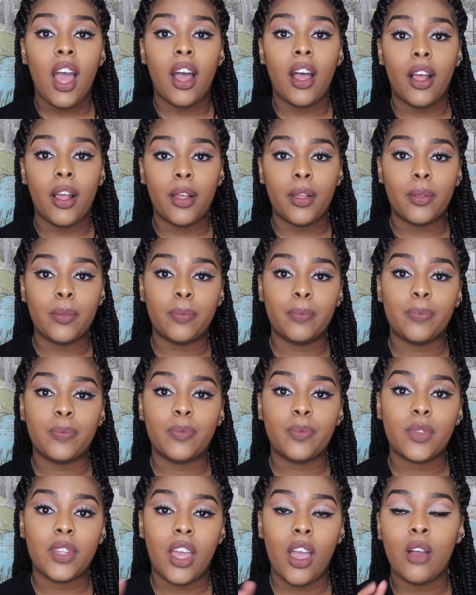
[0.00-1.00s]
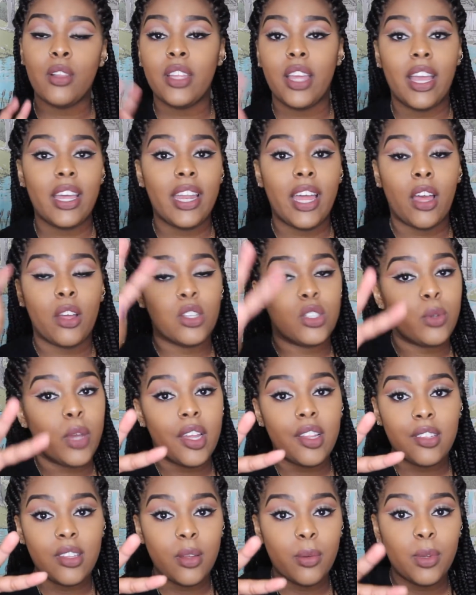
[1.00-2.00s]
I only ate out
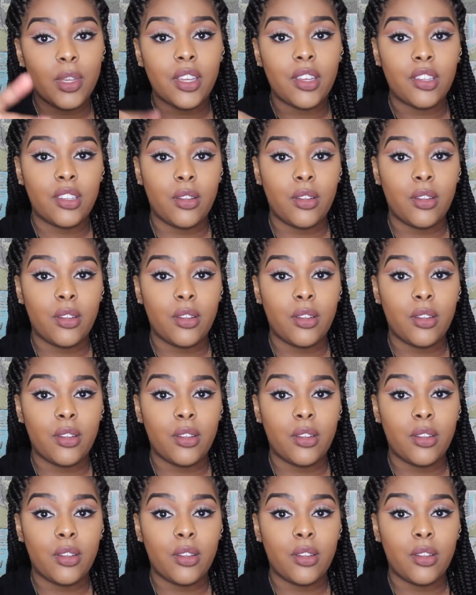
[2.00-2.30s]
twice a week.